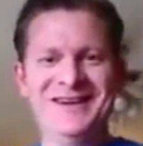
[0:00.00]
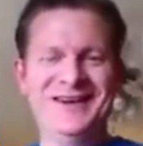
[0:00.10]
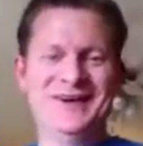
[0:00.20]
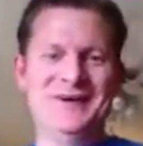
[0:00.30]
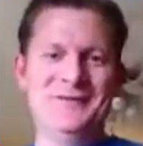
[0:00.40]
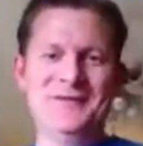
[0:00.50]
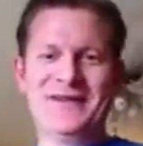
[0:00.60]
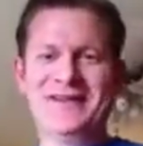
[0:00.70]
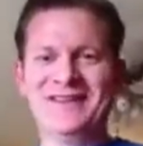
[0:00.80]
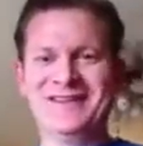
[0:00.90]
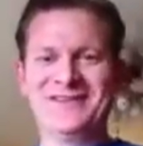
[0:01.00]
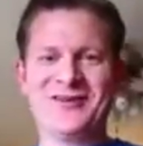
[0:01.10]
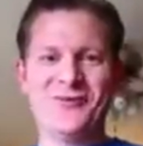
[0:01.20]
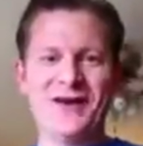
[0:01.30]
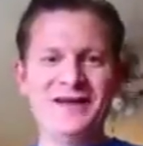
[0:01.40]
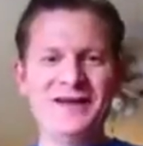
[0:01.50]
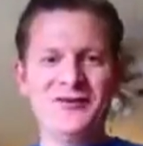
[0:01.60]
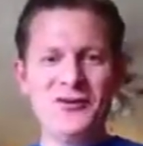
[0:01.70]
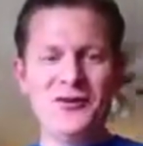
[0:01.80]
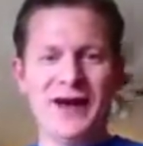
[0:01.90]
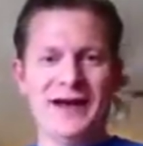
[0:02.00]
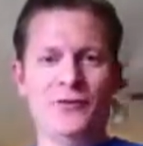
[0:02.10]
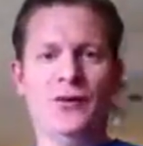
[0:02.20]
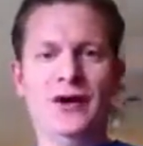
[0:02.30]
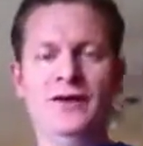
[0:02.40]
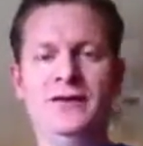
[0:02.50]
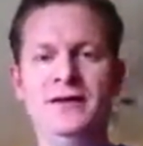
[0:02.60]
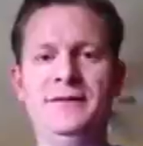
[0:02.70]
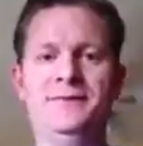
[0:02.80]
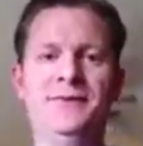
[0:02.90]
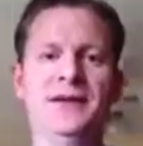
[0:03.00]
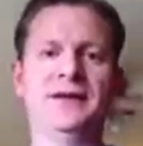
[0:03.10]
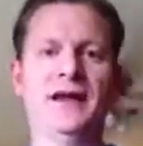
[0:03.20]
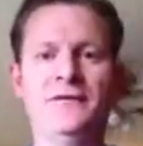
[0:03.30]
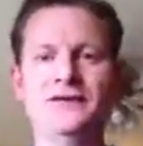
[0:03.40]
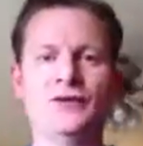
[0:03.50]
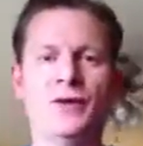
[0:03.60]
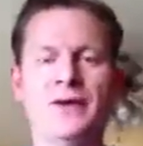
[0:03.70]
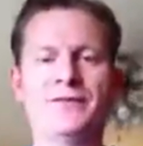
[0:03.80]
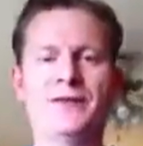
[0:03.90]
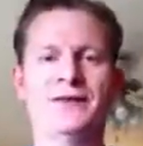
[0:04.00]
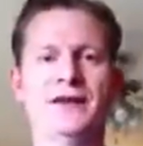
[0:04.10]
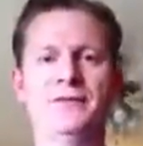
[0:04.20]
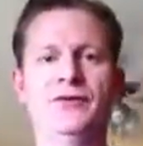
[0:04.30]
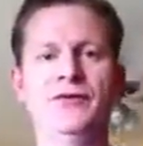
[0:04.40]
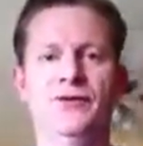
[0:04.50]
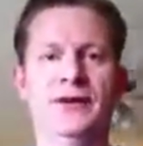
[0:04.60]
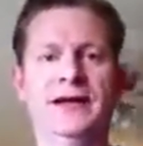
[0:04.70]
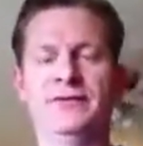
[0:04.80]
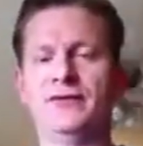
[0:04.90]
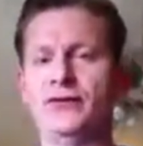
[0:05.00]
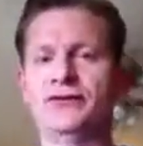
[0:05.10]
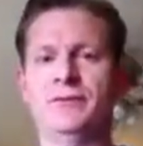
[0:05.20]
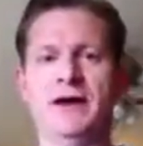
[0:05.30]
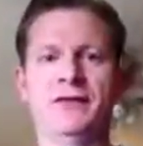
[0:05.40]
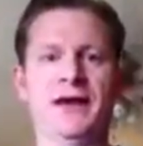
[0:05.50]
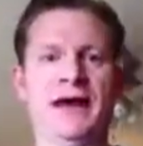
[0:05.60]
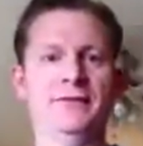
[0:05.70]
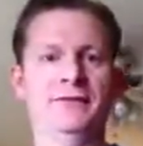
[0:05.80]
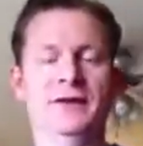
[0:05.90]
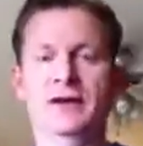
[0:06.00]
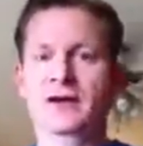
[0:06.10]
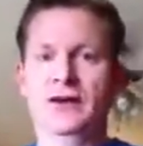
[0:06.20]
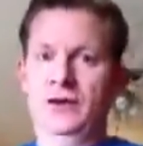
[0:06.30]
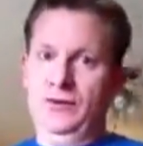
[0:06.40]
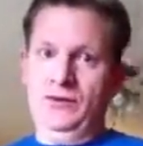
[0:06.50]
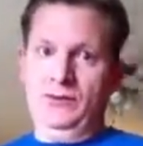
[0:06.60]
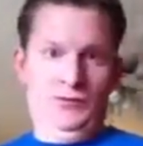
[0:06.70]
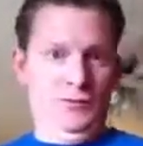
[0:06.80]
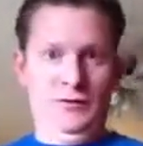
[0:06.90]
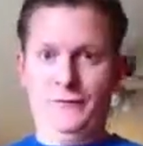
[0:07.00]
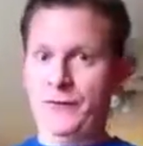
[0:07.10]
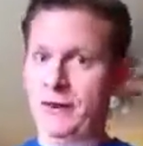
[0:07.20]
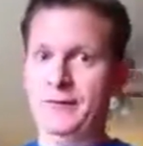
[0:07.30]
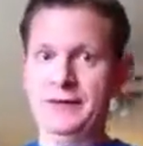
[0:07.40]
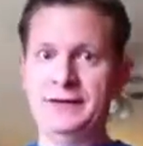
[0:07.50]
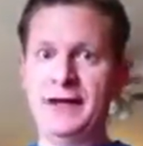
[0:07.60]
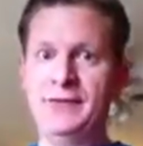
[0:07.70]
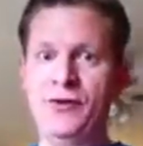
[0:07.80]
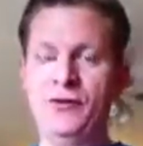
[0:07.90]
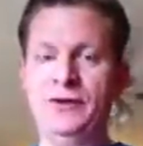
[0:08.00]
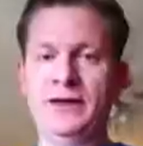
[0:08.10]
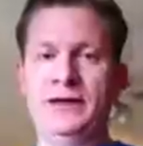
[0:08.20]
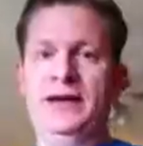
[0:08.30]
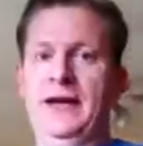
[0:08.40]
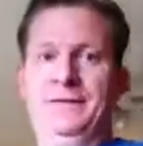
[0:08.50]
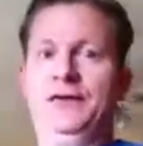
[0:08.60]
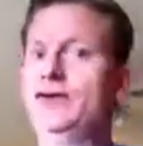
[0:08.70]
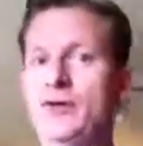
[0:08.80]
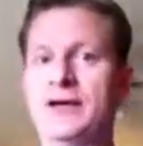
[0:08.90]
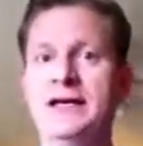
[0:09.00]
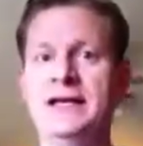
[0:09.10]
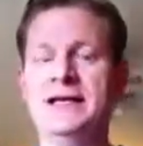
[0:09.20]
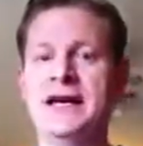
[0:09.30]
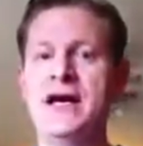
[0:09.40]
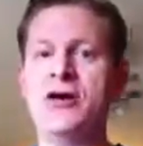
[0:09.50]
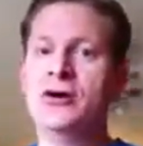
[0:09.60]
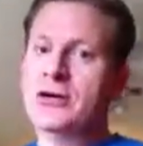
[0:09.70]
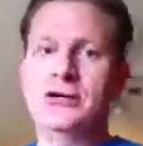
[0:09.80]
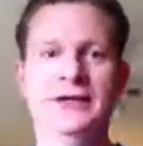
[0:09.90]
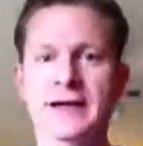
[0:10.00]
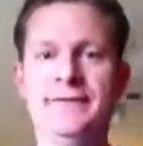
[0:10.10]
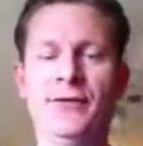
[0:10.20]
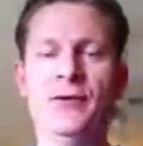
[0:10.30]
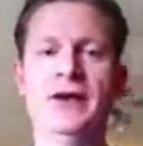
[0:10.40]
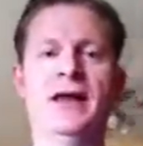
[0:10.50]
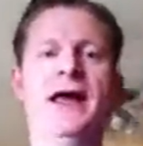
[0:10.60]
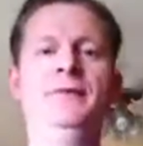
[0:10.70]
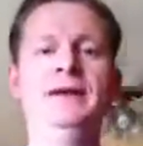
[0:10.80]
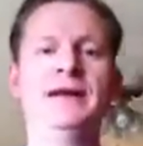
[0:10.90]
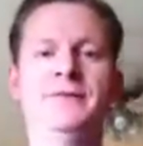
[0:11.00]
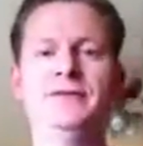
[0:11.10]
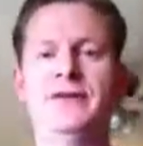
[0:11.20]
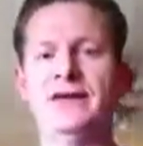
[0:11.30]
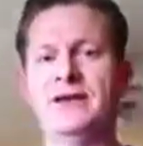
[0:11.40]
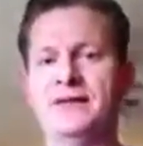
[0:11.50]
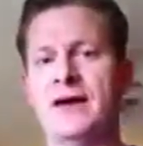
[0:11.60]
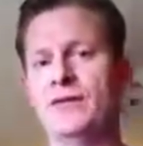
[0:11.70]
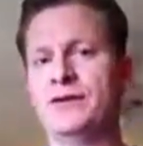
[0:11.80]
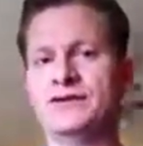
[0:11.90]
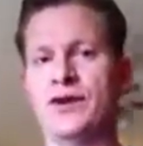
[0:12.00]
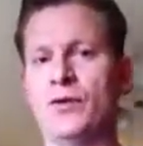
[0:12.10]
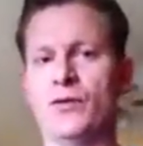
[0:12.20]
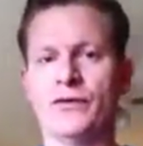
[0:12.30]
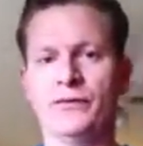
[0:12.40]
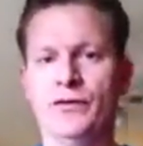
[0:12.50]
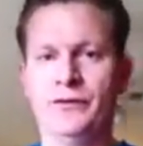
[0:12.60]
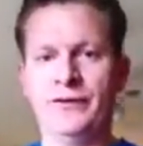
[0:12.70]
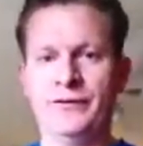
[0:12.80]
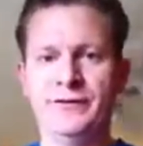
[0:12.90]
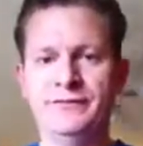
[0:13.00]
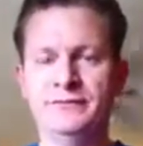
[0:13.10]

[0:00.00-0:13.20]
So why do they do that? Well, television ramps this up too, and I've told you about that. For a limited time only. If you don't get it now, you never will. How many times have they done that with the Star Wars movies?